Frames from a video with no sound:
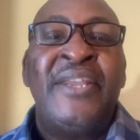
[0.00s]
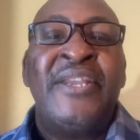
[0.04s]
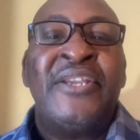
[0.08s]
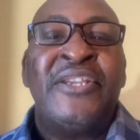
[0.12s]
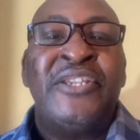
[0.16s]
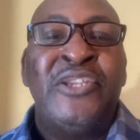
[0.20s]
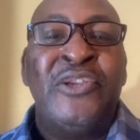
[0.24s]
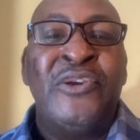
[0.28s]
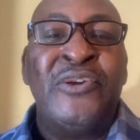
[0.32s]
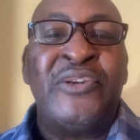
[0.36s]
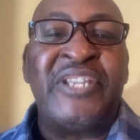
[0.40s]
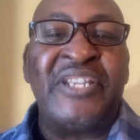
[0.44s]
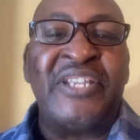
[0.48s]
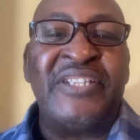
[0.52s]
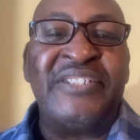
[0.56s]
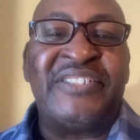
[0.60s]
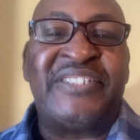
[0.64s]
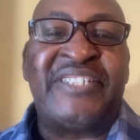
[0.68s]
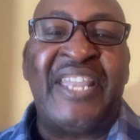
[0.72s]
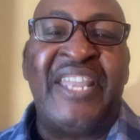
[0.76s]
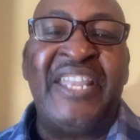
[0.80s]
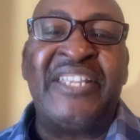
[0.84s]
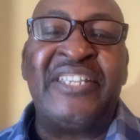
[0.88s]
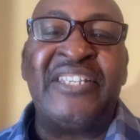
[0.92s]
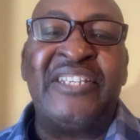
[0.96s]
You can
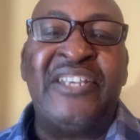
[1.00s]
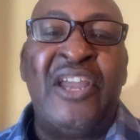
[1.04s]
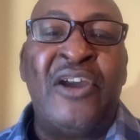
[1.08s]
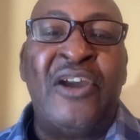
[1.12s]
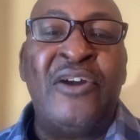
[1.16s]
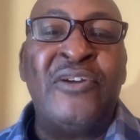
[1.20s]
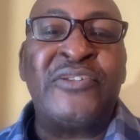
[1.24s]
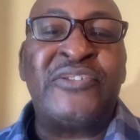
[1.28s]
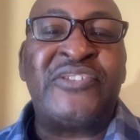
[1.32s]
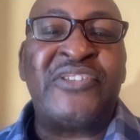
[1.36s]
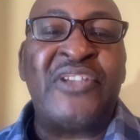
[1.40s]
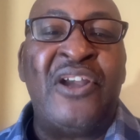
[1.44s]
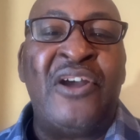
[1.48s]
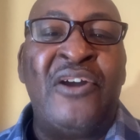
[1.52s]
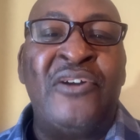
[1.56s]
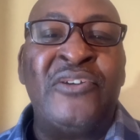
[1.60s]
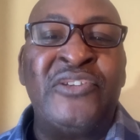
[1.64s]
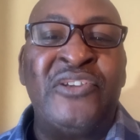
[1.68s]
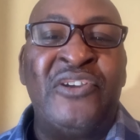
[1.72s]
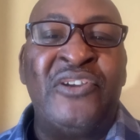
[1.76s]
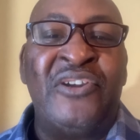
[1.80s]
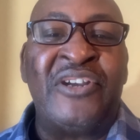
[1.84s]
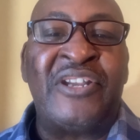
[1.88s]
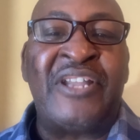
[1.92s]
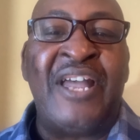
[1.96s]
take notes on
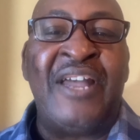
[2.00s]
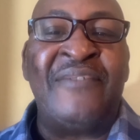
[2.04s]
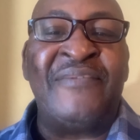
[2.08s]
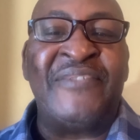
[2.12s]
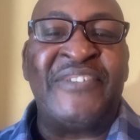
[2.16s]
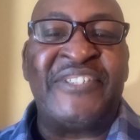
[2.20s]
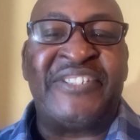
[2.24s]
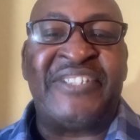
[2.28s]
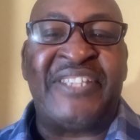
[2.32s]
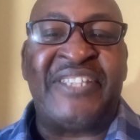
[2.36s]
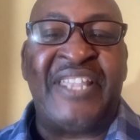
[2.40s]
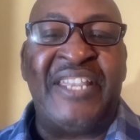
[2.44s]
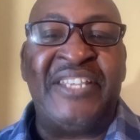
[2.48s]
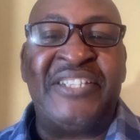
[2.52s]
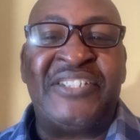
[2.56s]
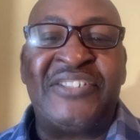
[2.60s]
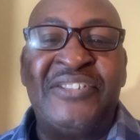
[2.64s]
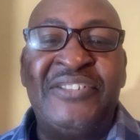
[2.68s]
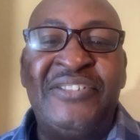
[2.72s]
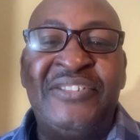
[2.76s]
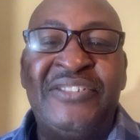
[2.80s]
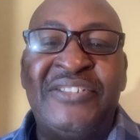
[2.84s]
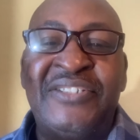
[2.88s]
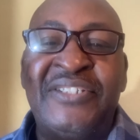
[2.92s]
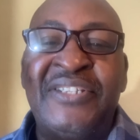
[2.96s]
your
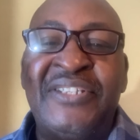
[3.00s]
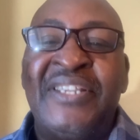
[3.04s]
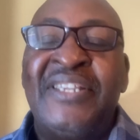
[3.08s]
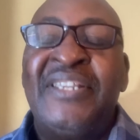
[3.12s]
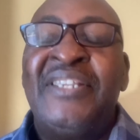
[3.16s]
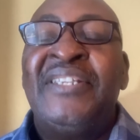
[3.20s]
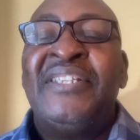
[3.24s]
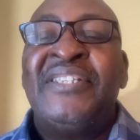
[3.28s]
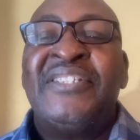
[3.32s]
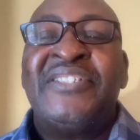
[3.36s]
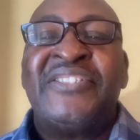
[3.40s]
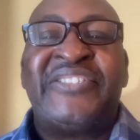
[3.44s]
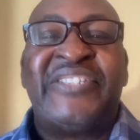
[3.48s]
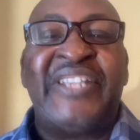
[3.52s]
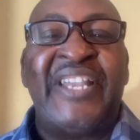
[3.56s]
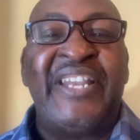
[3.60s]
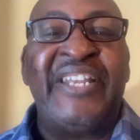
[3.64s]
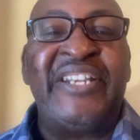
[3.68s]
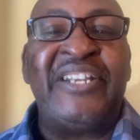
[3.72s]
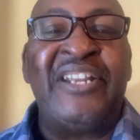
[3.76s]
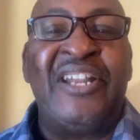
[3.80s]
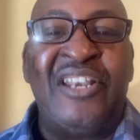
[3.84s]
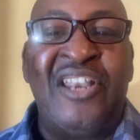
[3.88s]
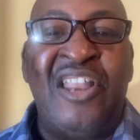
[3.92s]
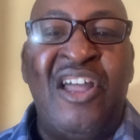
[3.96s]
conversations,
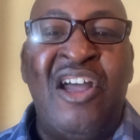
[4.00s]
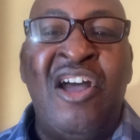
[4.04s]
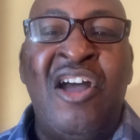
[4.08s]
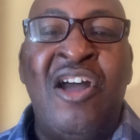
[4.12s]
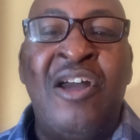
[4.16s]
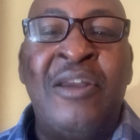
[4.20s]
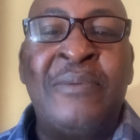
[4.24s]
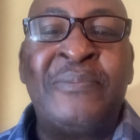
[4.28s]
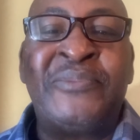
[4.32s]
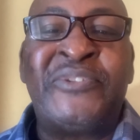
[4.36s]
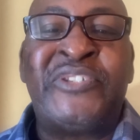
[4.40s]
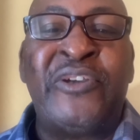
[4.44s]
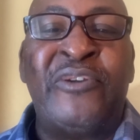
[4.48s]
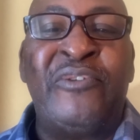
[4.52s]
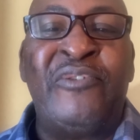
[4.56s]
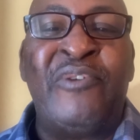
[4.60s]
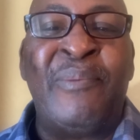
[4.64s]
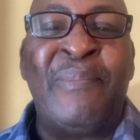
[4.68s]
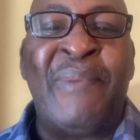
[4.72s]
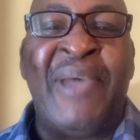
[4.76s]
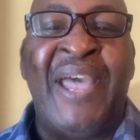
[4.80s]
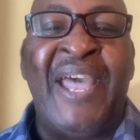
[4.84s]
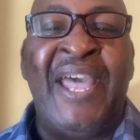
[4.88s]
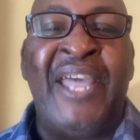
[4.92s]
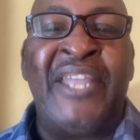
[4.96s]
set alarms to
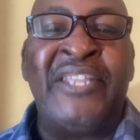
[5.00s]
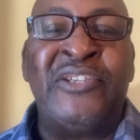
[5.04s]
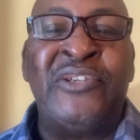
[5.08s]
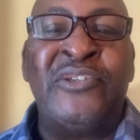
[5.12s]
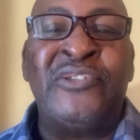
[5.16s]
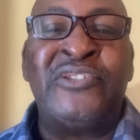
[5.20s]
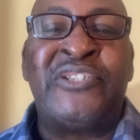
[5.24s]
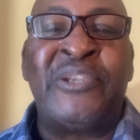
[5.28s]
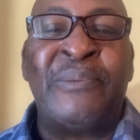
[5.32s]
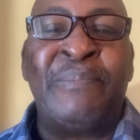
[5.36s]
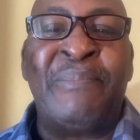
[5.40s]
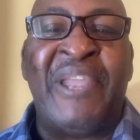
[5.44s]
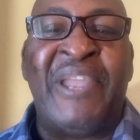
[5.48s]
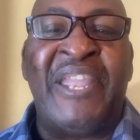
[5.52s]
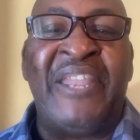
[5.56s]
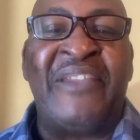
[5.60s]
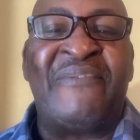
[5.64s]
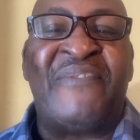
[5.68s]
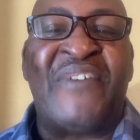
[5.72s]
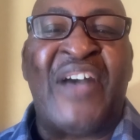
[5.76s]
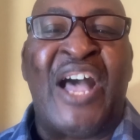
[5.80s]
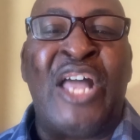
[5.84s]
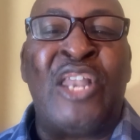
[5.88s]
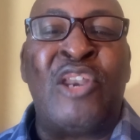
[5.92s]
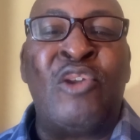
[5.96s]
remind you to make
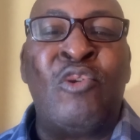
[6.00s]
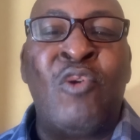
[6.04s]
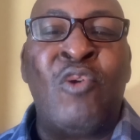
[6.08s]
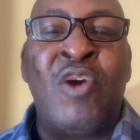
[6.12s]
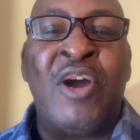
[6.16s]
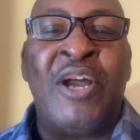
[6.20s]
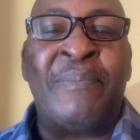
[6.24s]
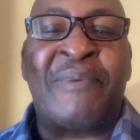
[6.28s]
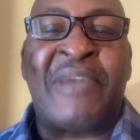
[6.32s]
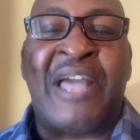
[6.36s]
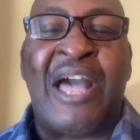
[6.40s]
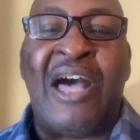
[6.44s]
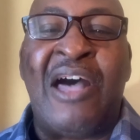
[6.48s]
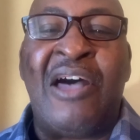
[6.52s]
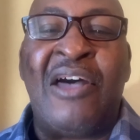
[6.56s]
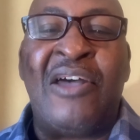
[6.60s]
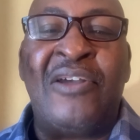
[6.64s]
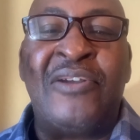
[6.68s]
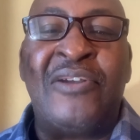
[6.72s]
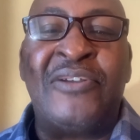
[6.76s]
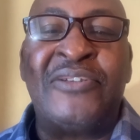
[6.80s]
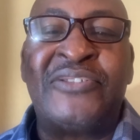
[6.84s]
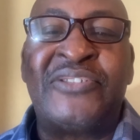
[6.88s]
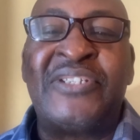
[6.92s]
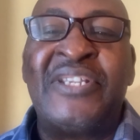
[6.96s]
follow-up
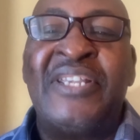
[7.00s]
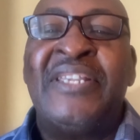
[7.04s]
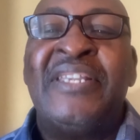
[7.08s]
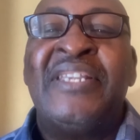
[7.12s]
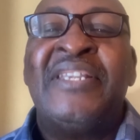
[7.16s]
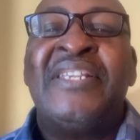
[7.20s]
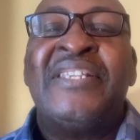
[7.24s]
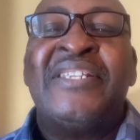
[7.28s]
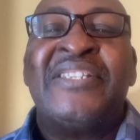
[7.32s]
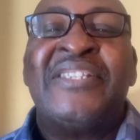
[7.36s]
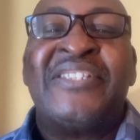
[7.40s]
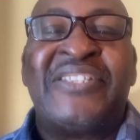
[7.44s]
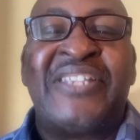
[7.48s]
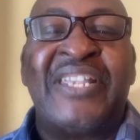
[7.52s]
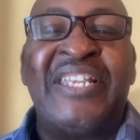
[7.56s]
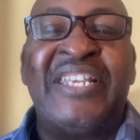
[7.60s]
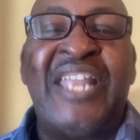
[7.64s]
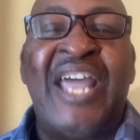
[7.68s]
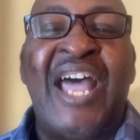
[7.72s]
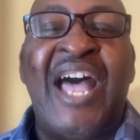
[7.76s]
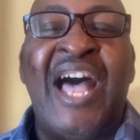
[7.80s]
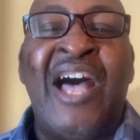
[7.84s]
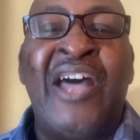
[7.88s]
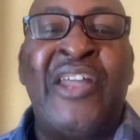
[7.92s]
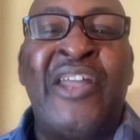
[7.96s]
calls,
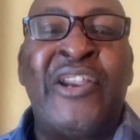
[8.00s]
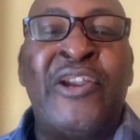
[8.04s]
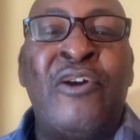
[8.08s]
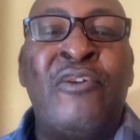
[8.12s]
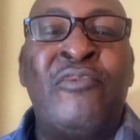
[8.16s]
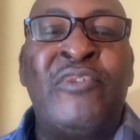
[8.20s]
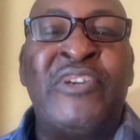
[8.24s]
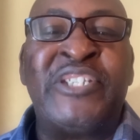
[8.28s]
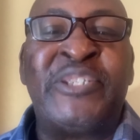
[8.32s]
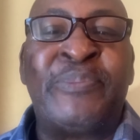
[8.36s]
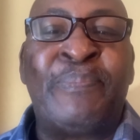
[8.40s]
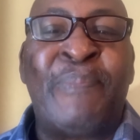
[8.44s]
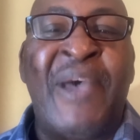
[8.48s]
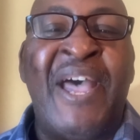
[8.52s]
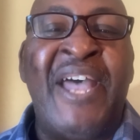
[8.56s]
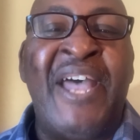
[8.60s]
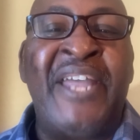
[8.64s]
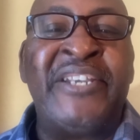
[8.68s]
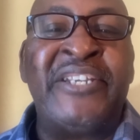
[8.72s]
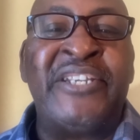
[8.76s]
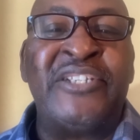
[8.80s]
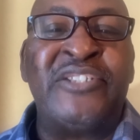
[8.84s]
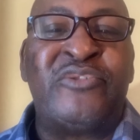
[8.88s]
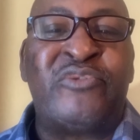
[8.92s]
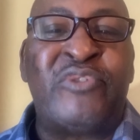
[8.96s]
send
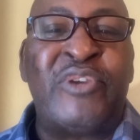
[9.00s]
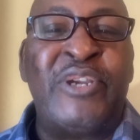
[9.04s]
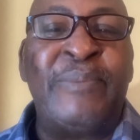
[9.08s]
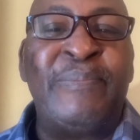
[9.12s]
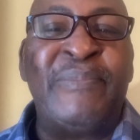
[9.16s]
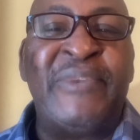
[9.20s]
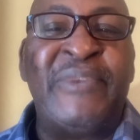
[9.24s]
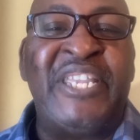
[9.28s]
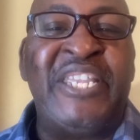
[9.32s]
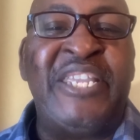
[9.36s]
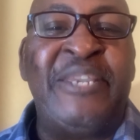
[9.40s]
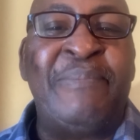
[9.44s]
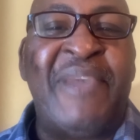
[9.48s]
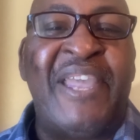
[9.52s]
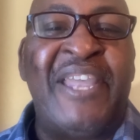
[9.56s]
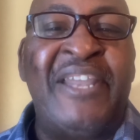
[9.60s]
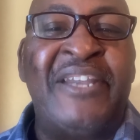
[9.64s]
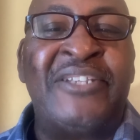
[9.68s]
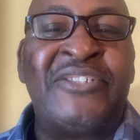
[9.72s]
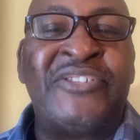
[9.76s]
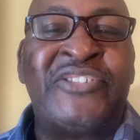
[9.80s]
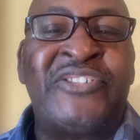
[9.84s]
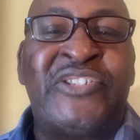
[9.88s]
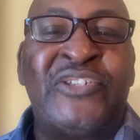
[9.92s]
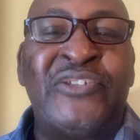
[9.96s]
autoresponder drip
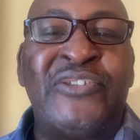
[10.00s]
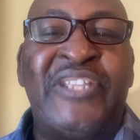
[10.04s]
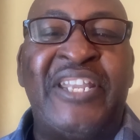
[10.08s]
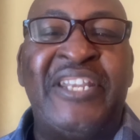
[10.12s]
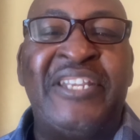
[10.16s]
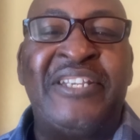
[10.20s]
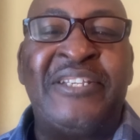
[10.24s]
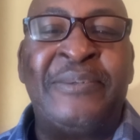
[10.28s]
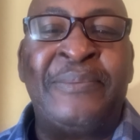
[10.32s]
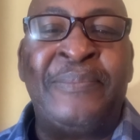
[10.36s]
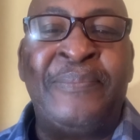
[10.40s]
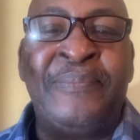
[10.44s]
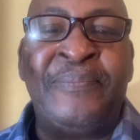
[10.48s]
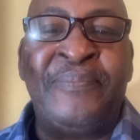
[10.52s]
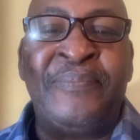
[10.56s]
emails to them,